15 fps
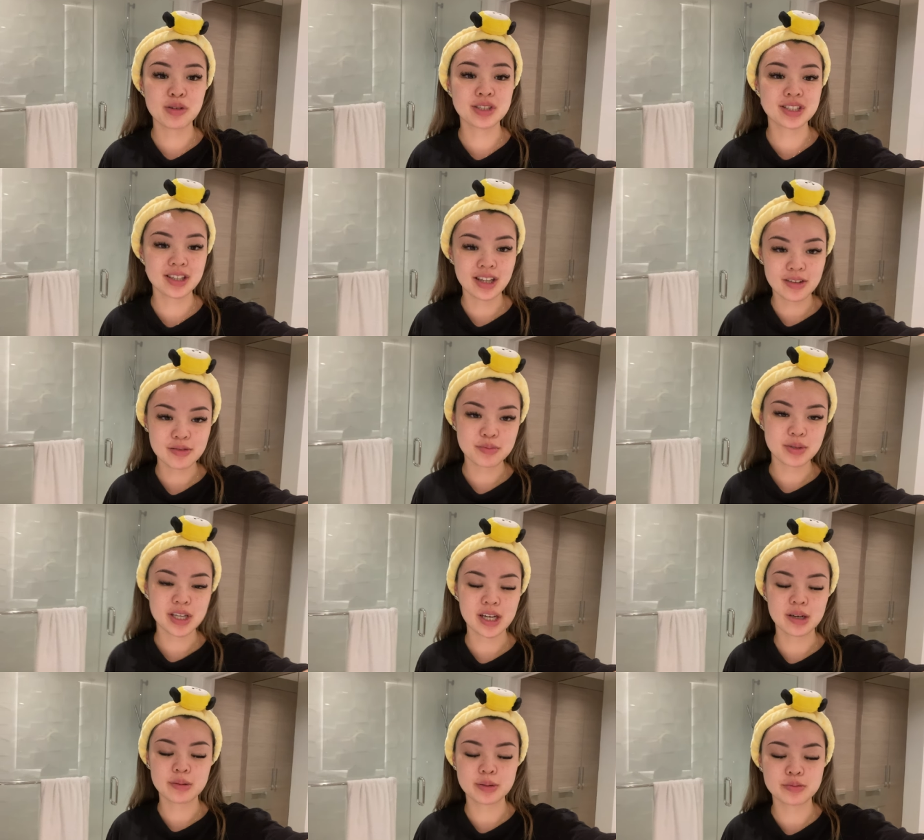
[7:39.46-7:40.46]
it's 11
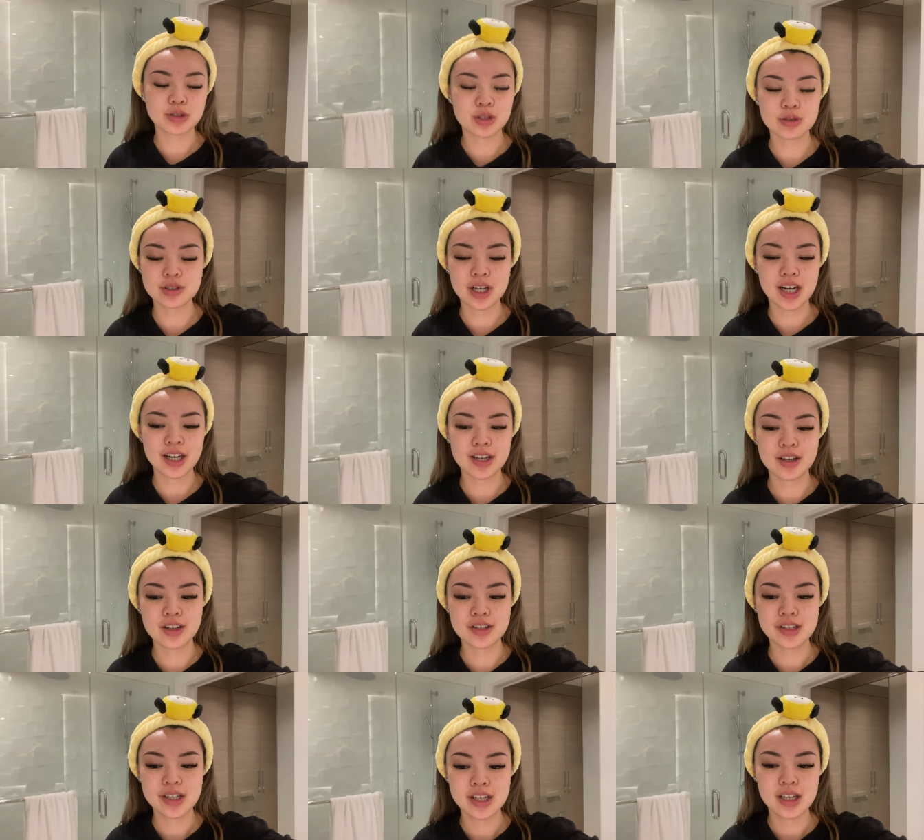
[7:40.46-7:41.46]
p.m. I'm so
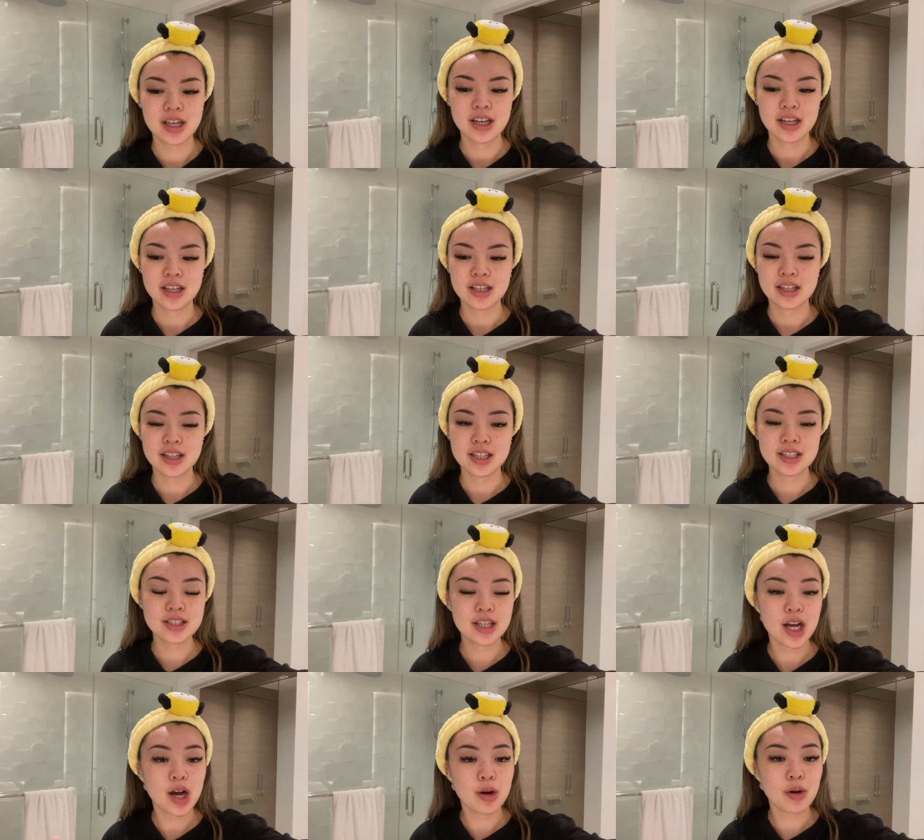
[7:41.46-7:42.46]
tired. This
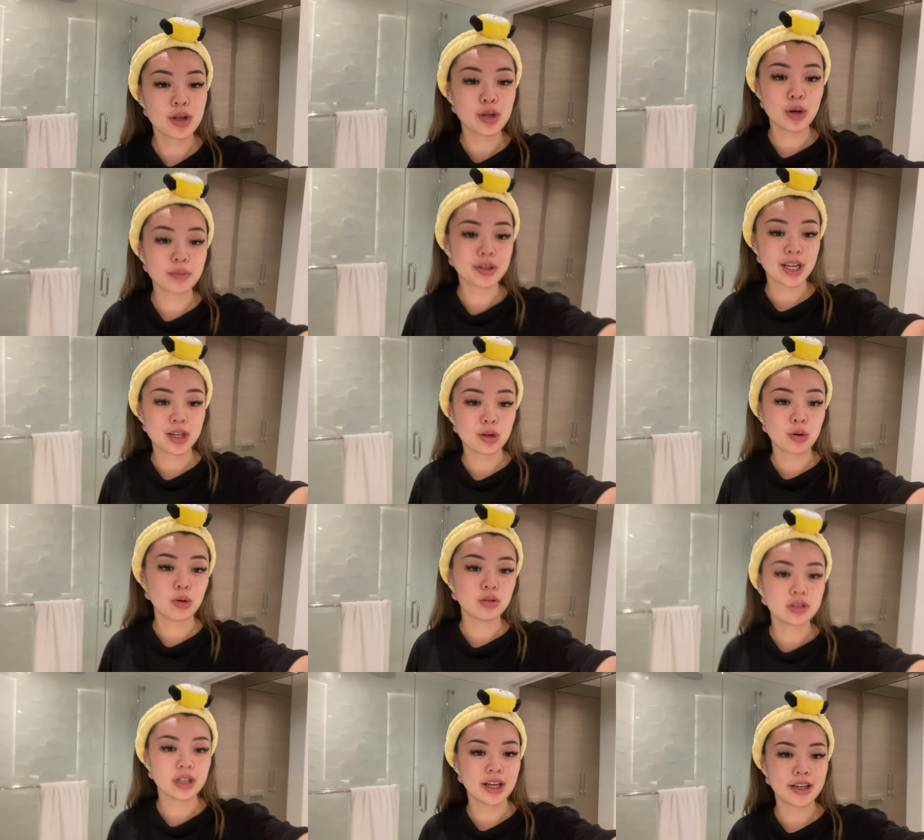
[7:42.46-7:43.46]
is how I know I'm getting
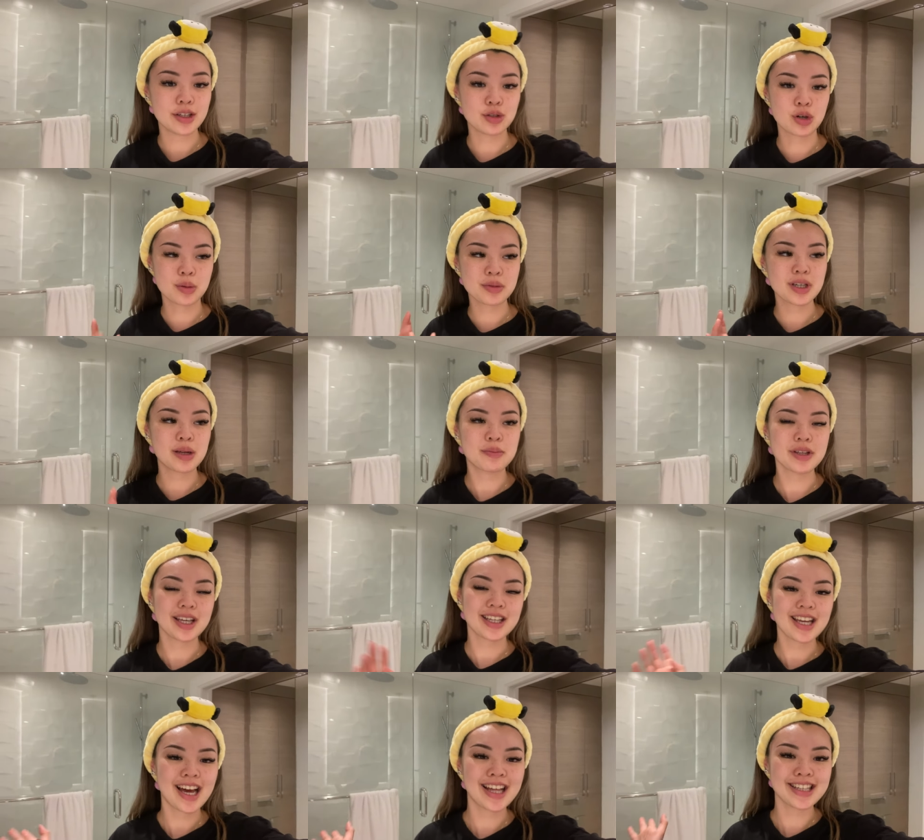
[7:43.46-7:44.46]
old. Like normally I'd be
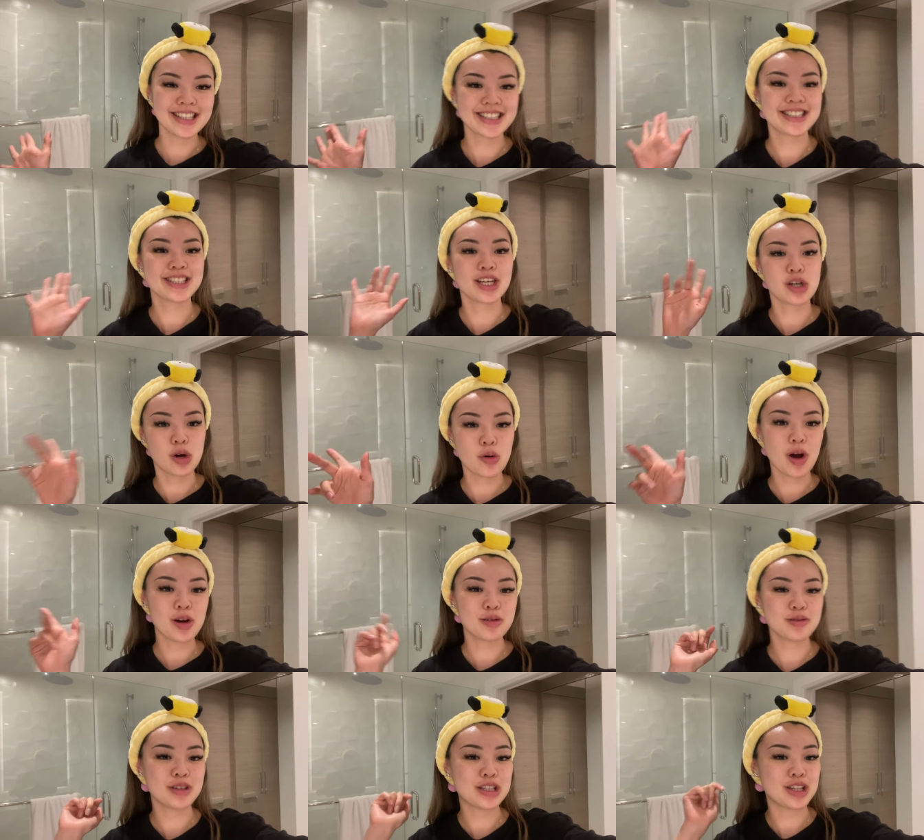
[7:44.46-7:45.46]
like, yeah, let's go
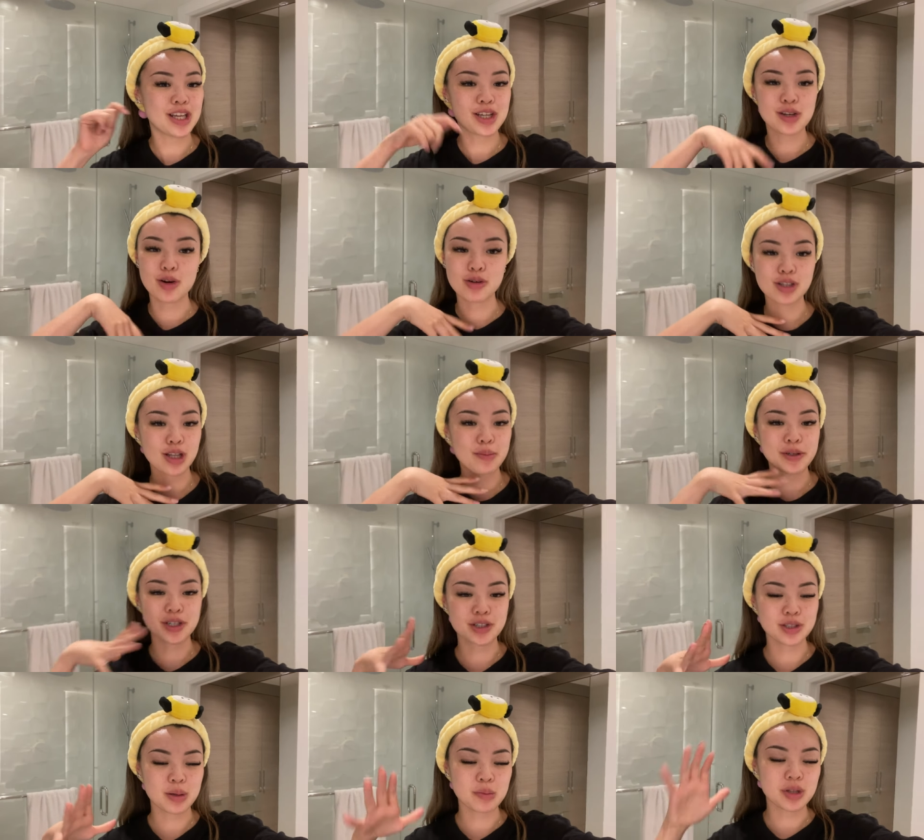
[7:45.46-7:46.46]
out and like go clubbing
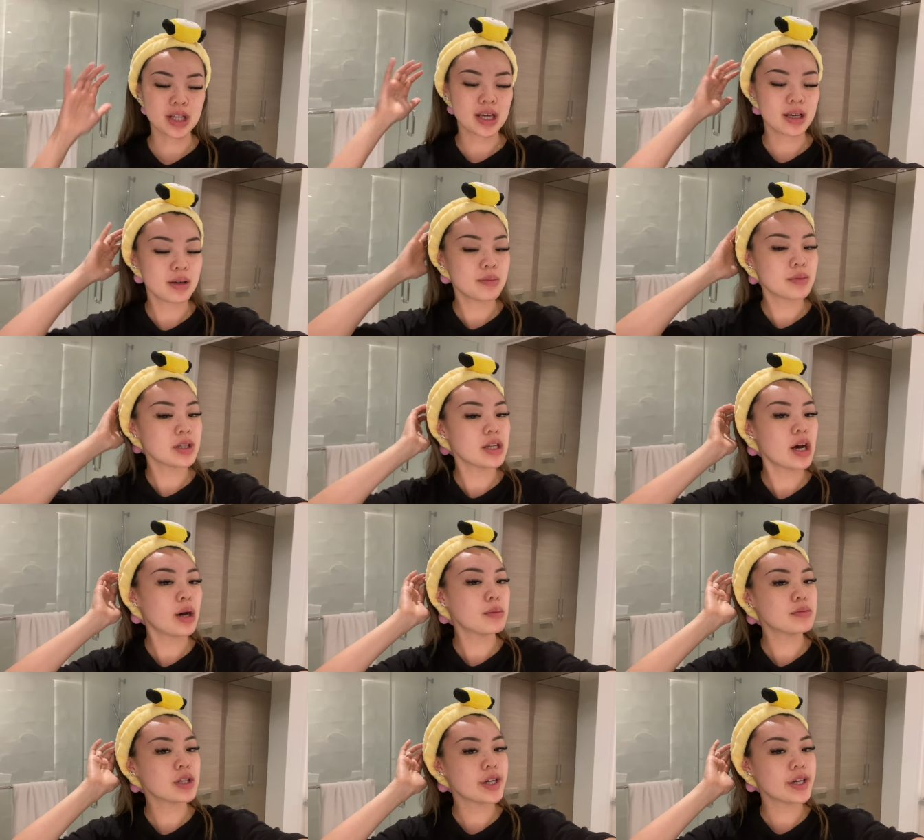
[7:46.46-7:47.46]
or something. But
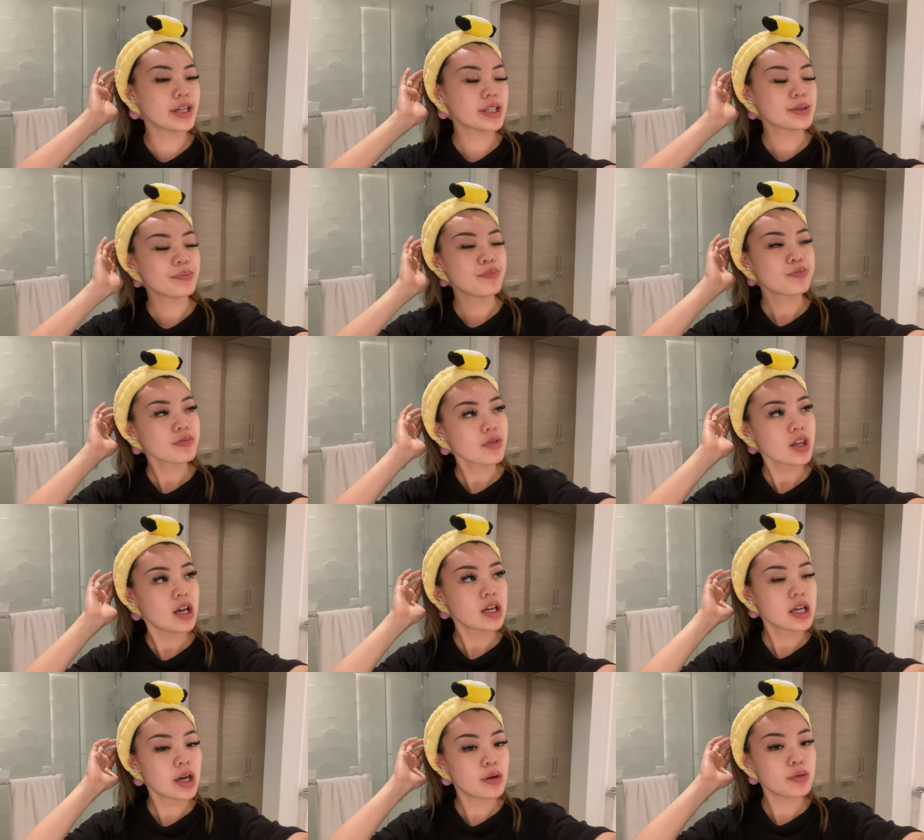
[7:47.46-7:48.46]
now I'm like,
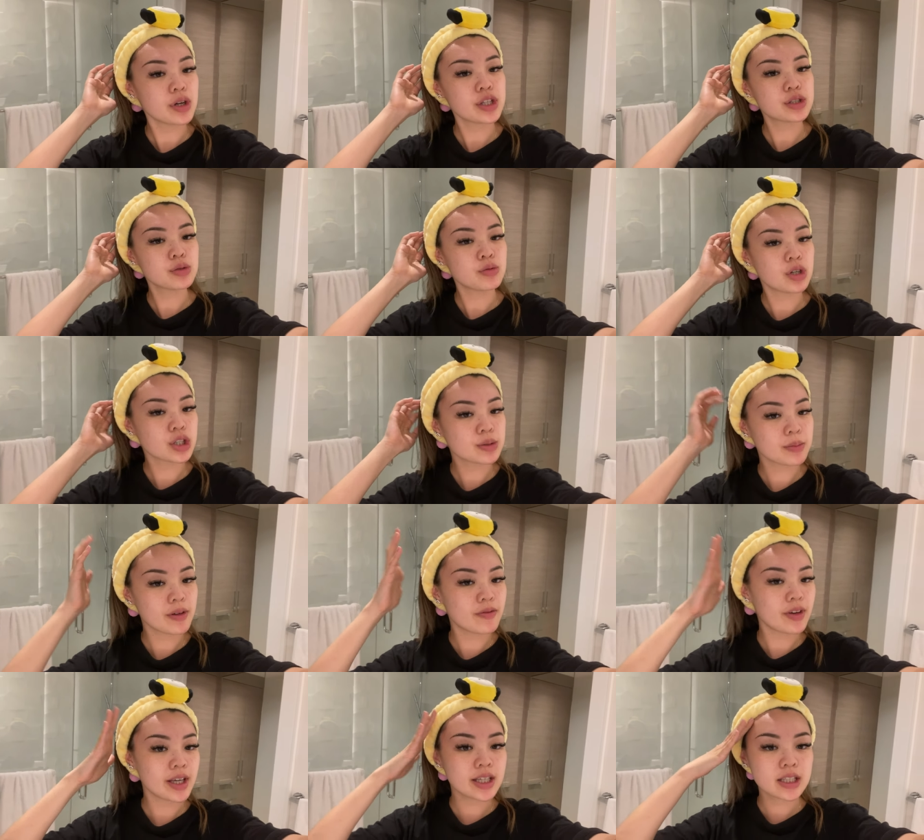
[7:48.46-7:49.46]
can't wait to wash my
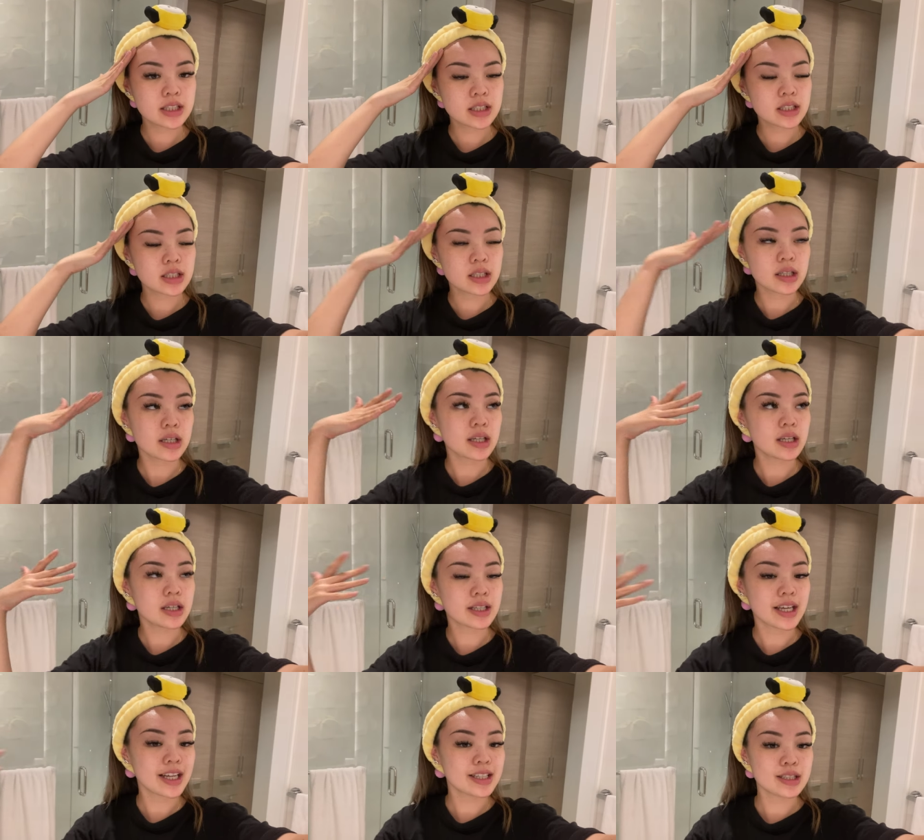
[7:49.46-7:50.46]
face
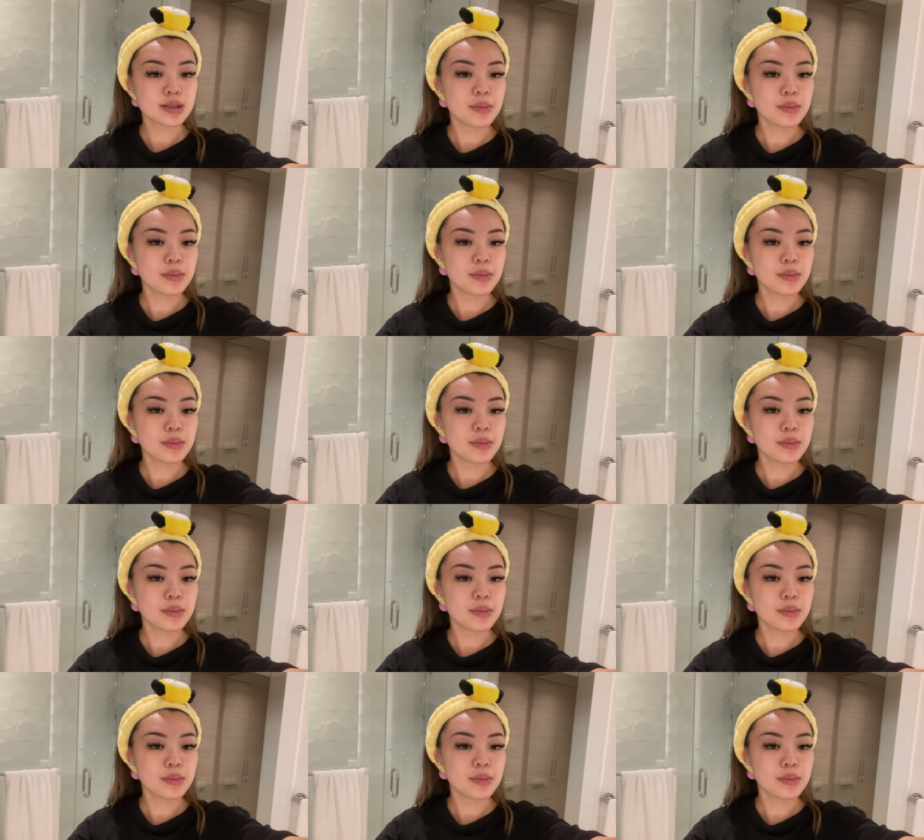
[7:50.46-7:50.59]
and get into